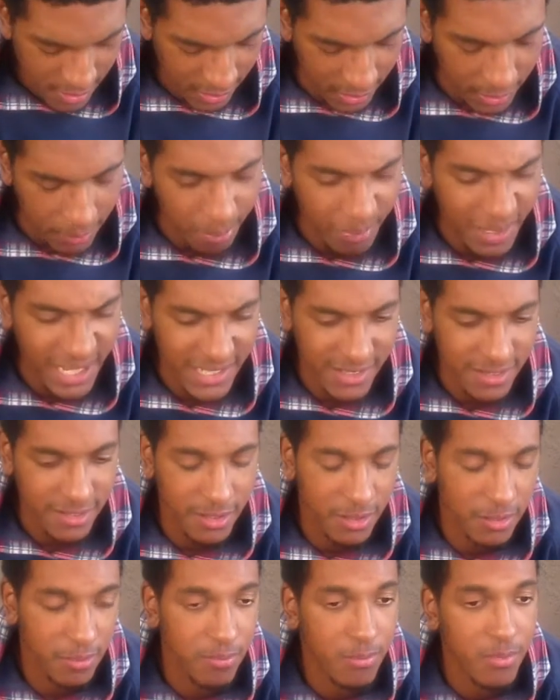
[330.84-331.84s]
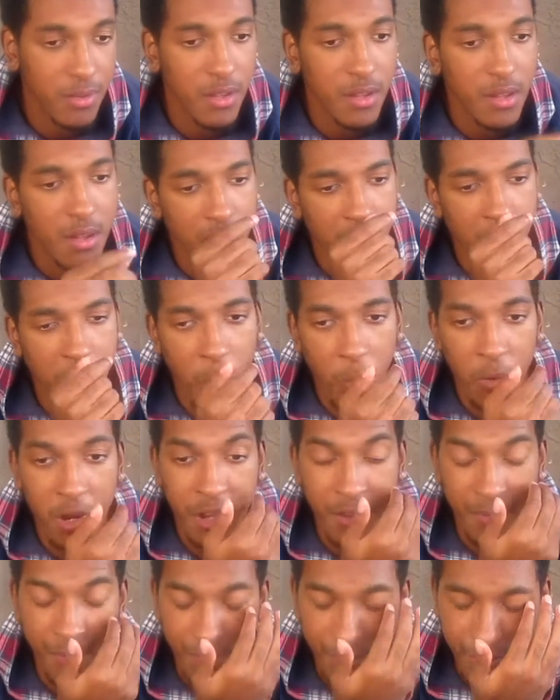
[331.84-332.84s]
get back to
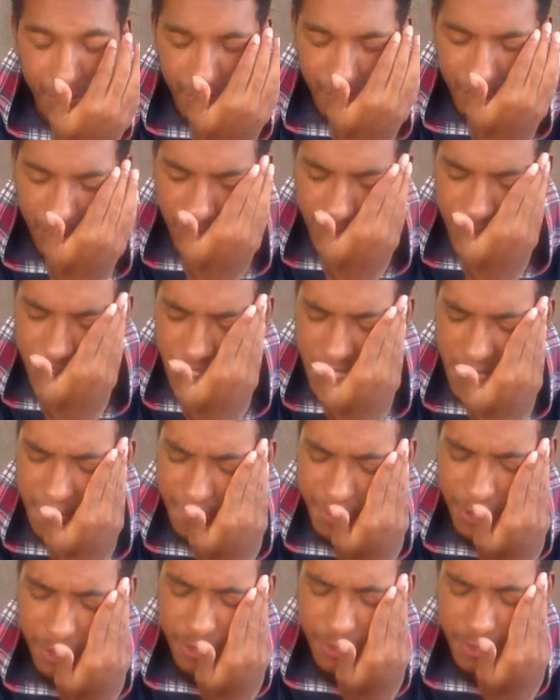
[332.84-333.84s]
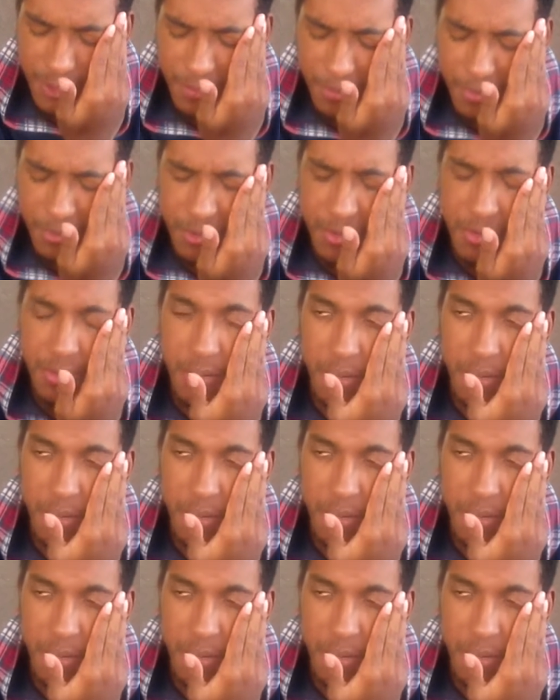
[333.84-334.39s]
winning championships.